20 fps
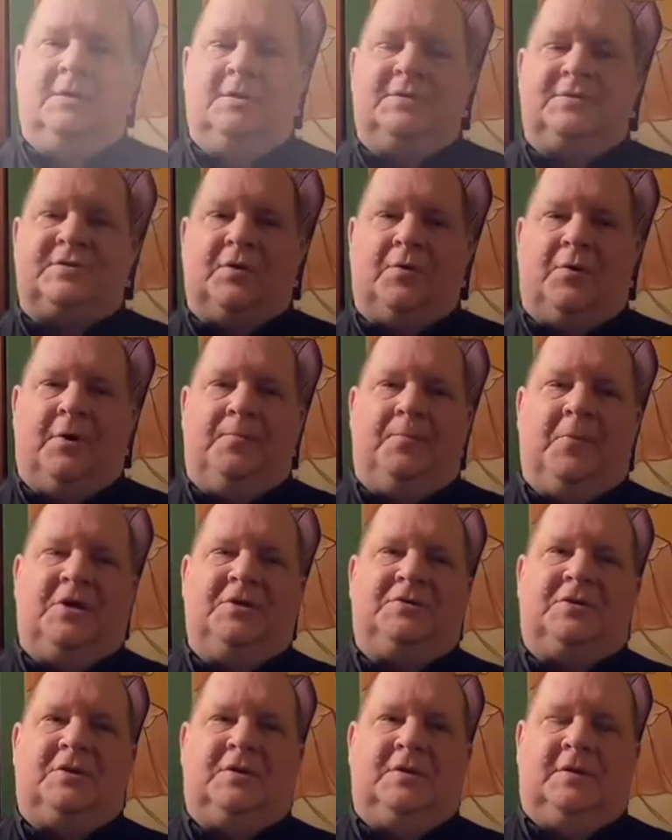So I
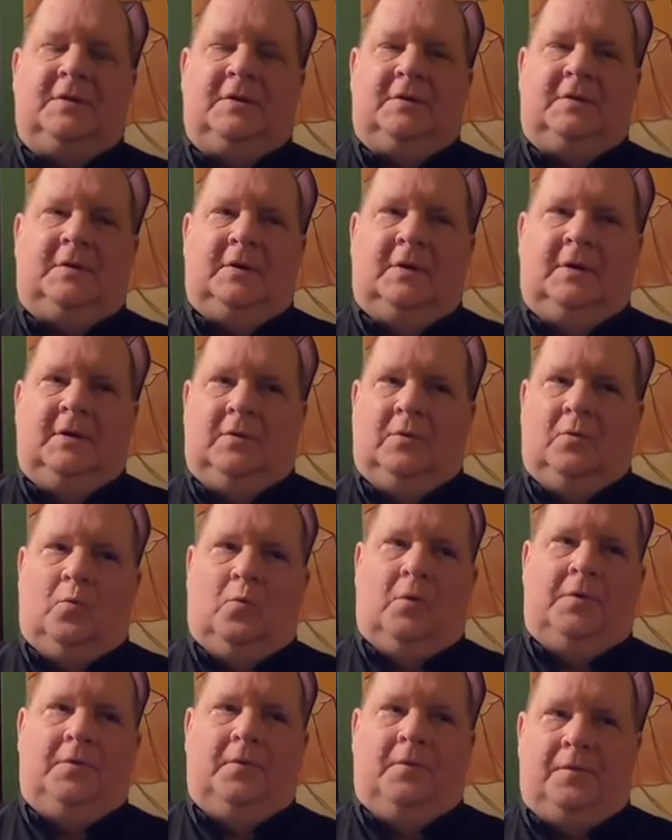mentioned that in
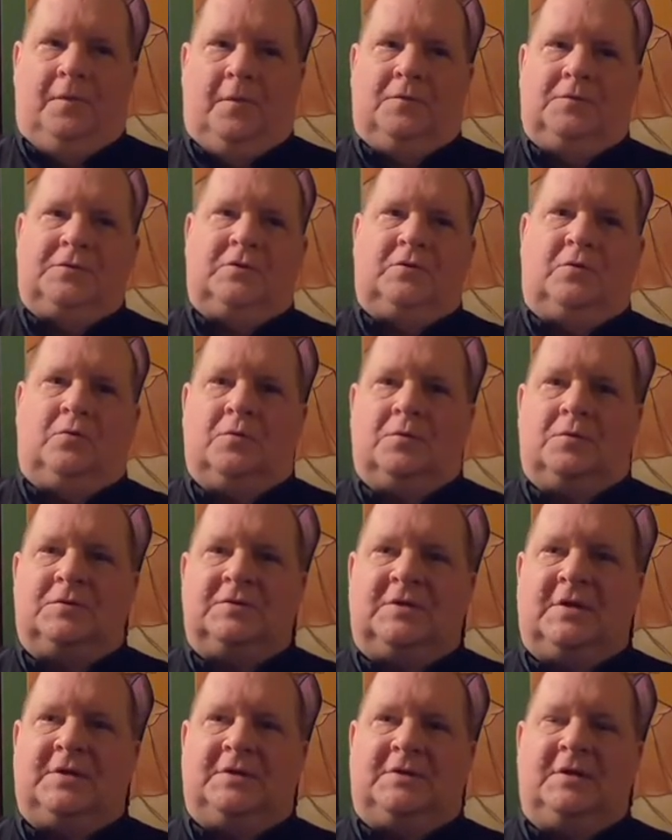the first
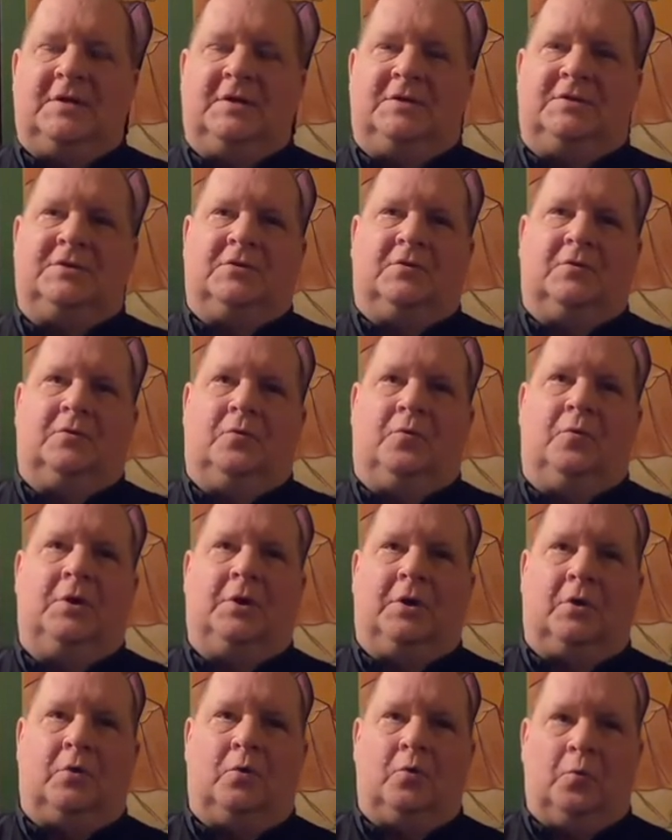course I teach in
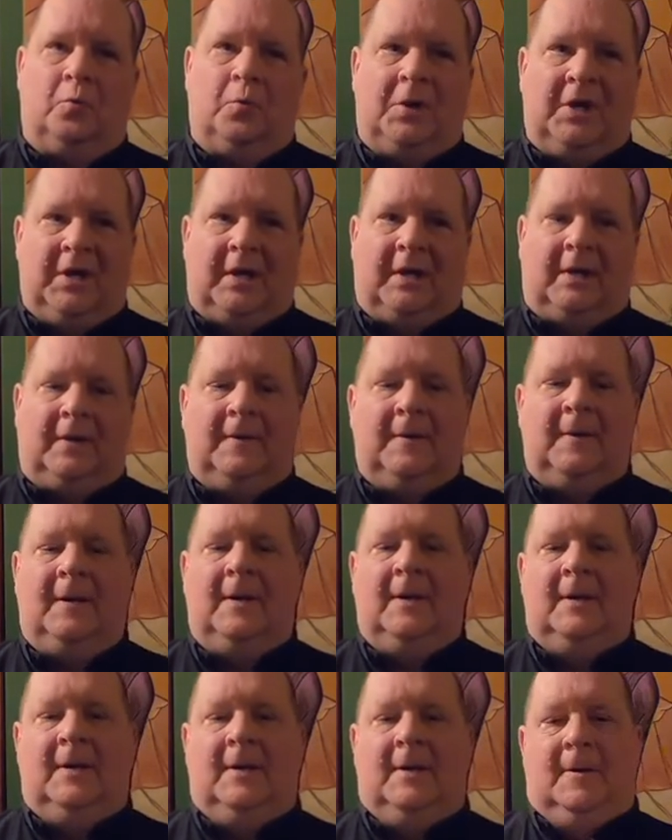critical reading,
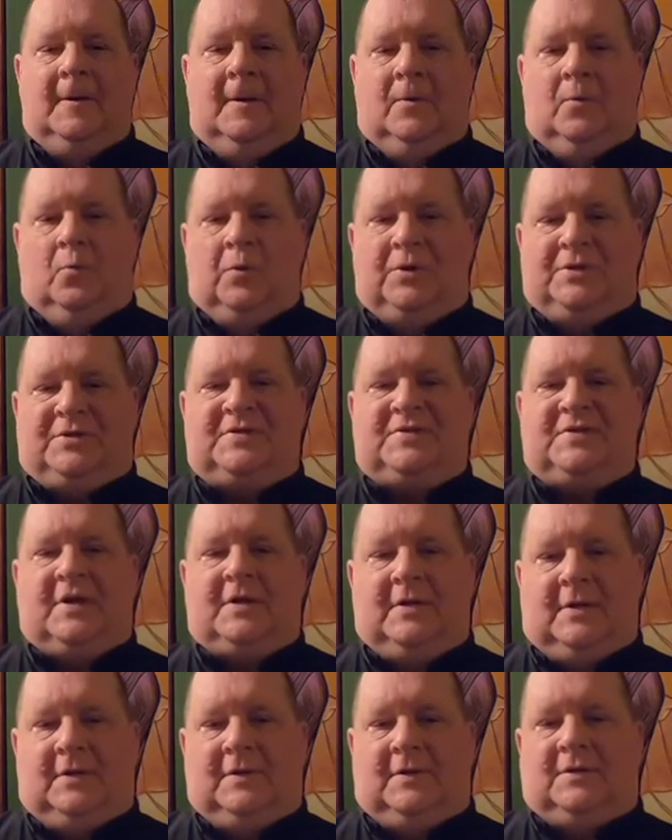we
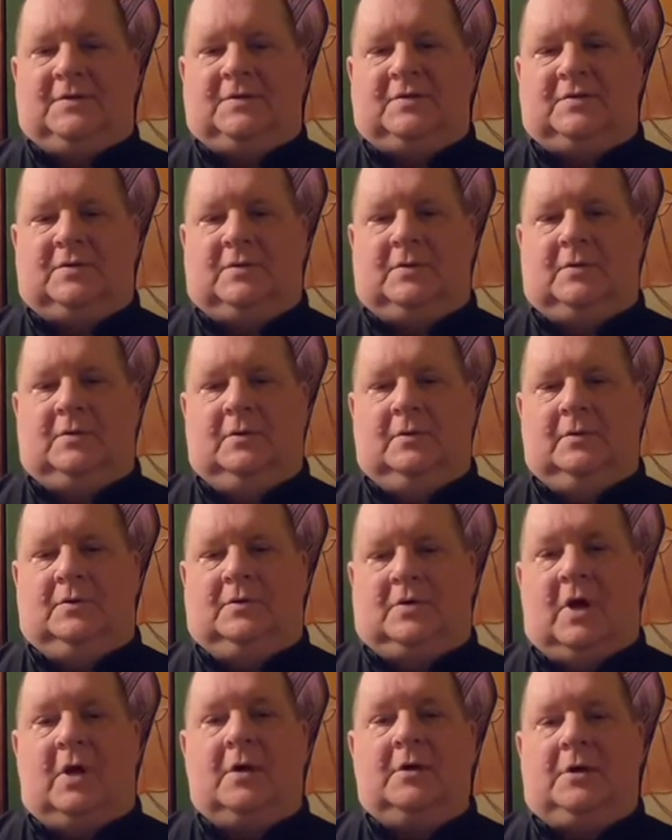study this
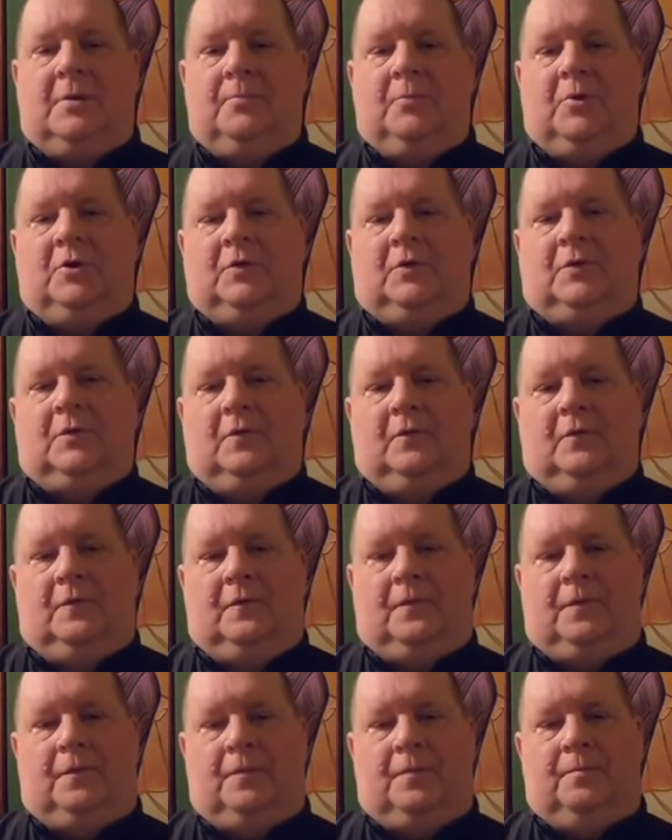document
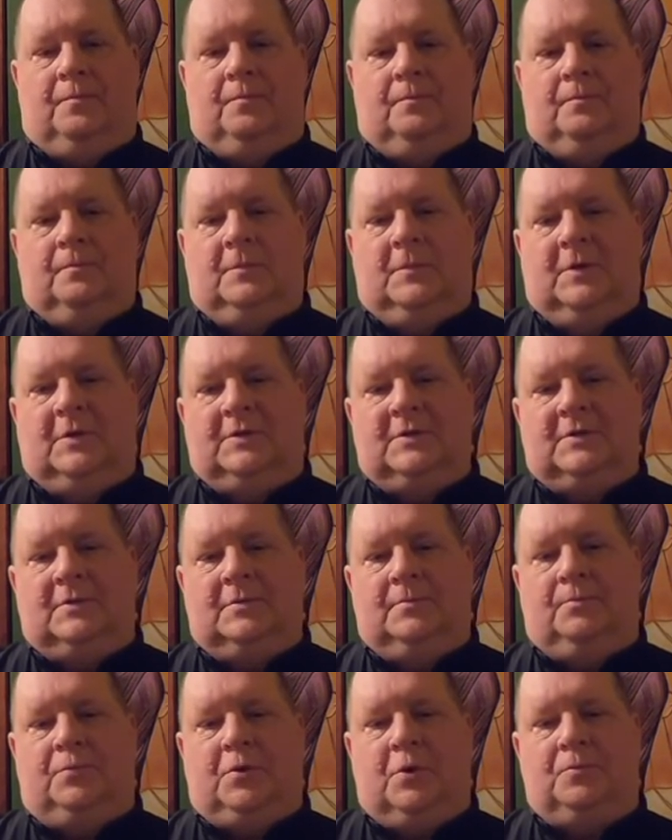of
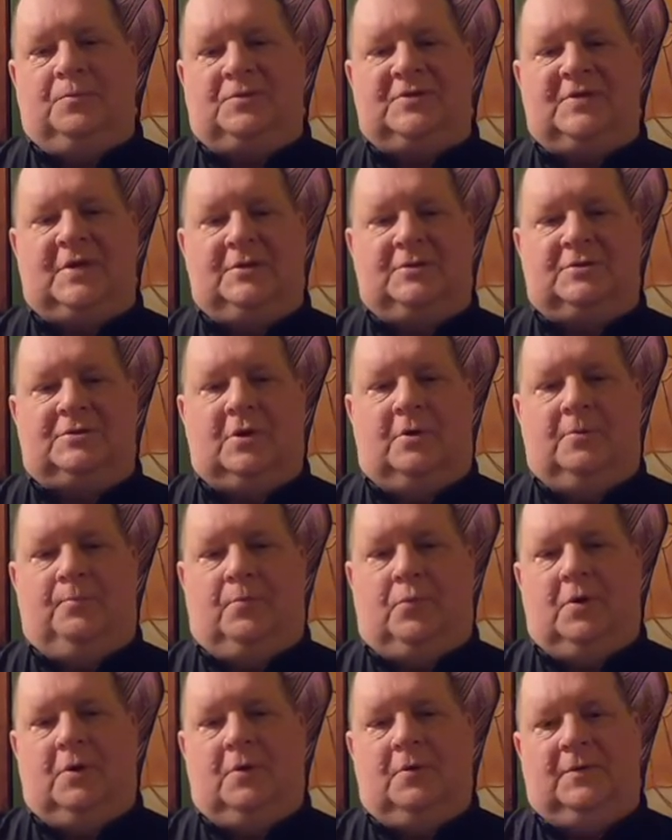Pope St.
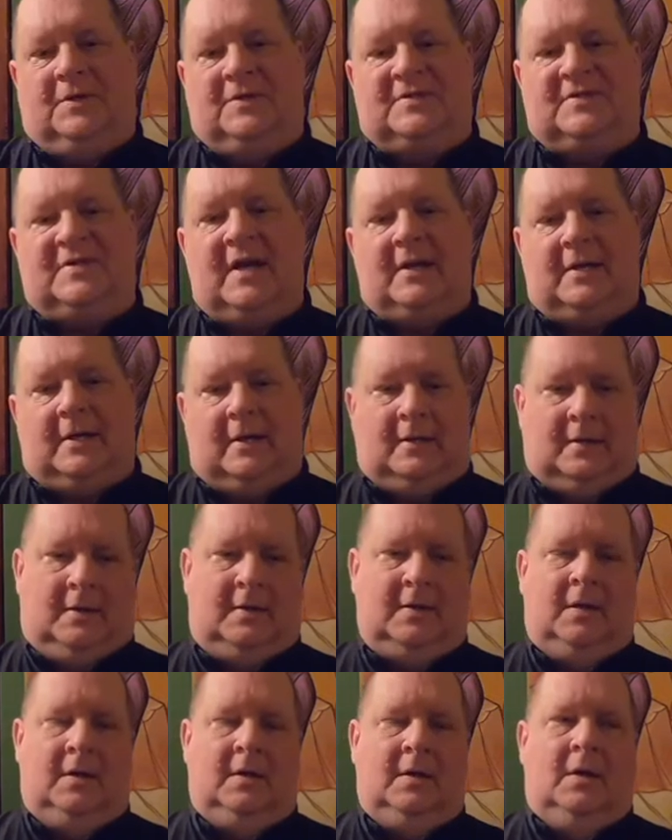John Paul II
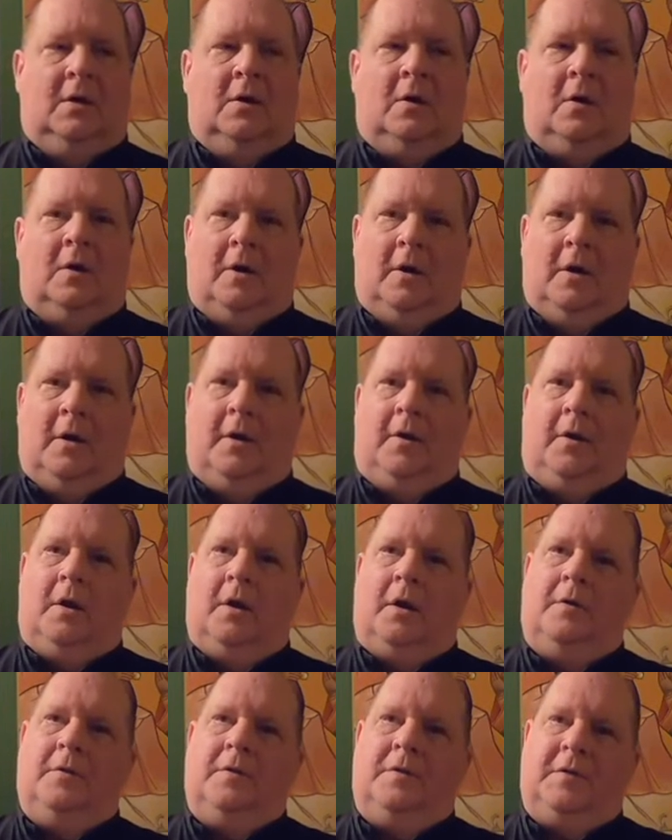
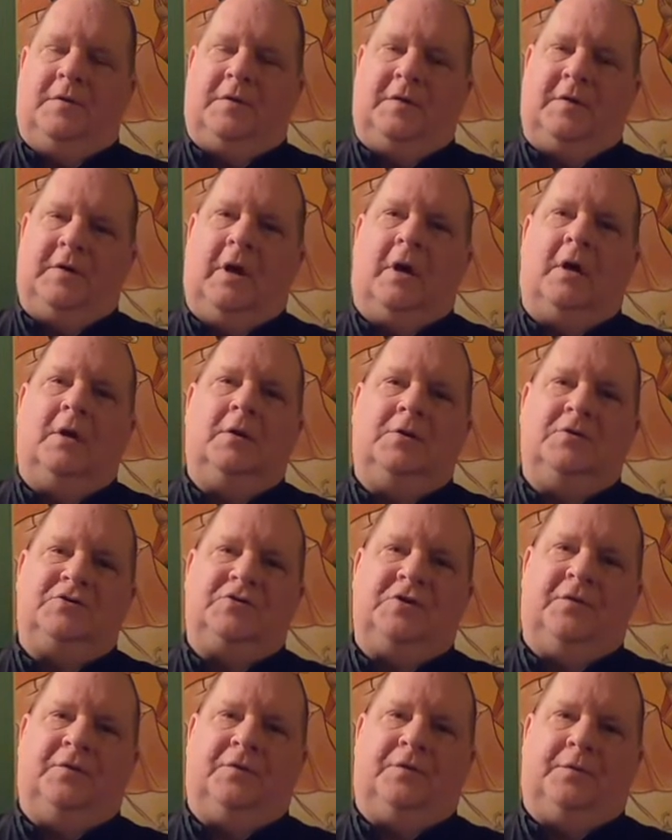on the
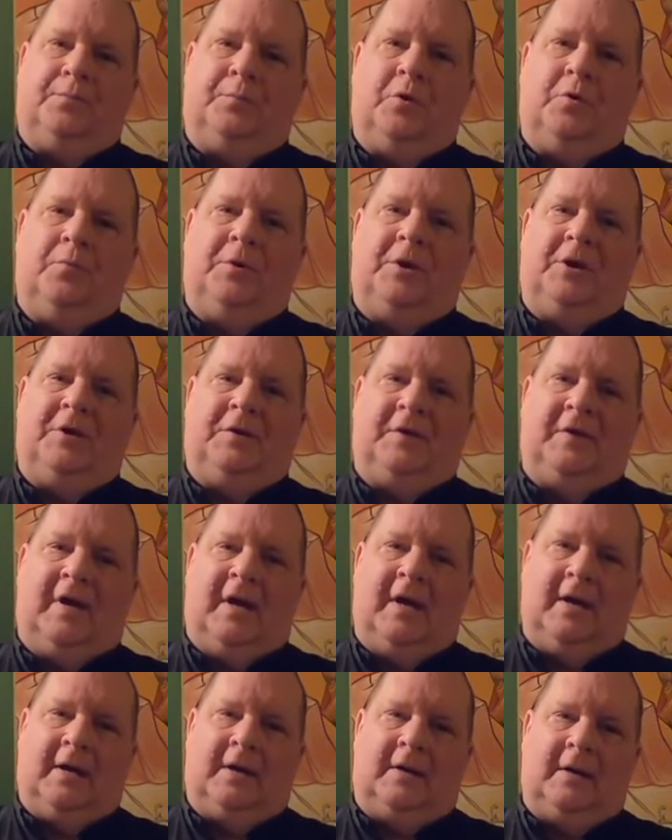theology of the permanent
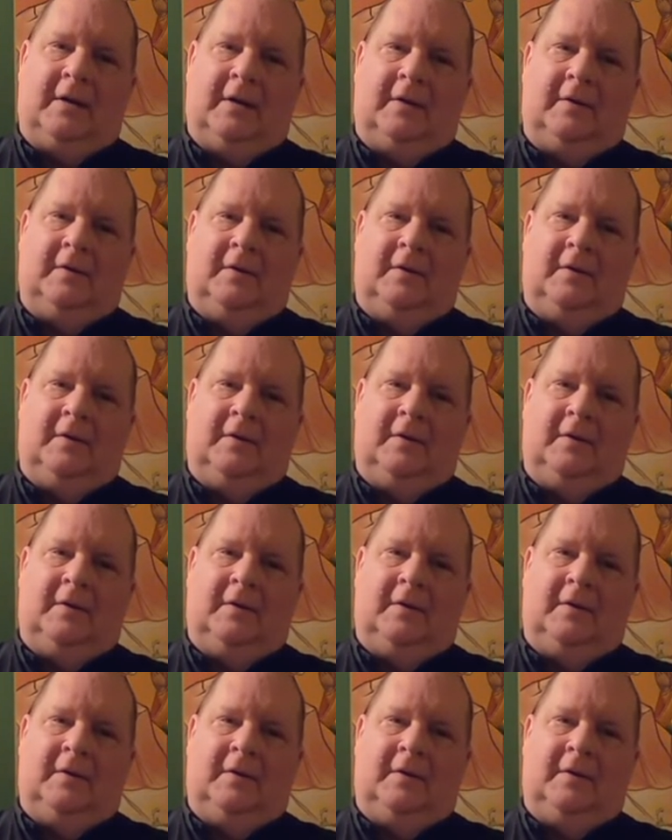diaconate.